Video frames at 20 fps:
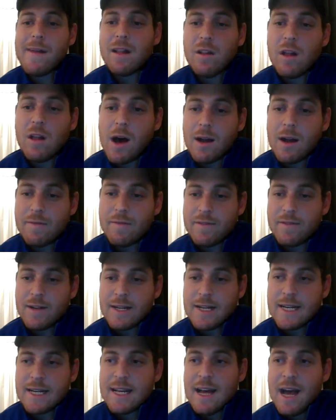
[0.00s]
me
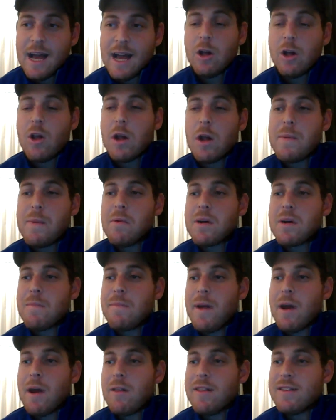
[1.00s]
I know a lot of people
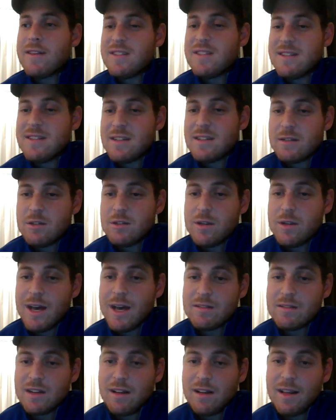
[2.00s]
compare this season to
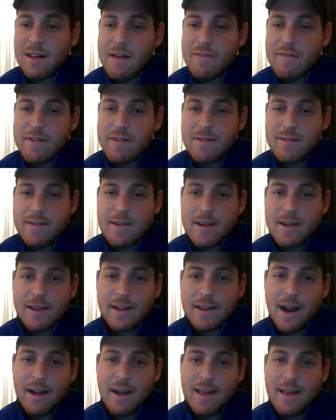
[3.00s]
2011,
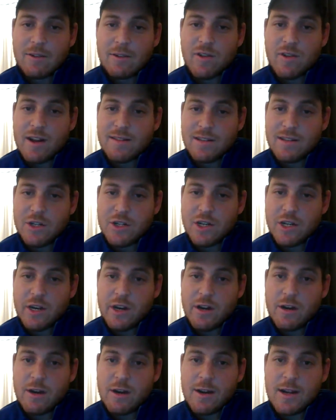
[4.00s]
kind of that transition
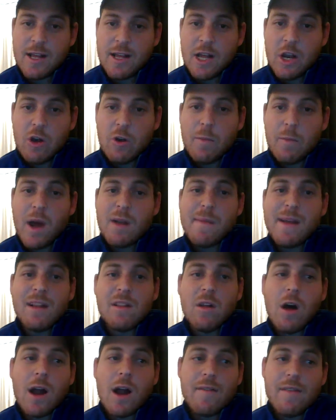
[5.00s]
year. It reminded me
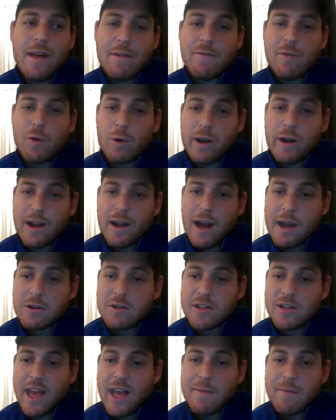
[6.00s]
a lot of that
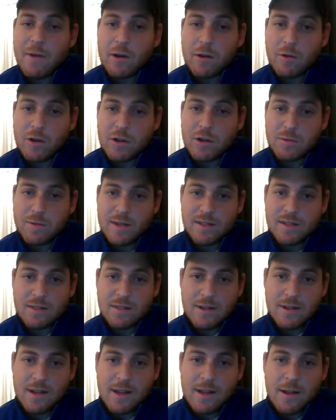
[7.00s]
49ers game on
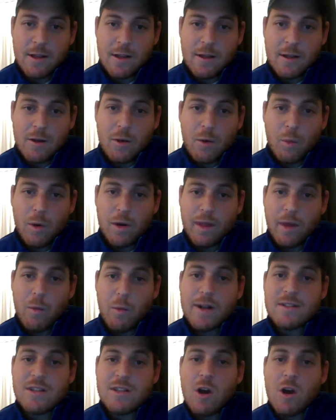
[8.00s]
Christmas, where they
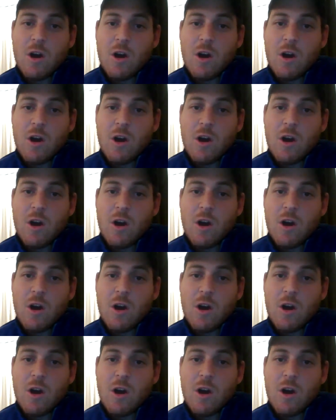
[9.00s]
went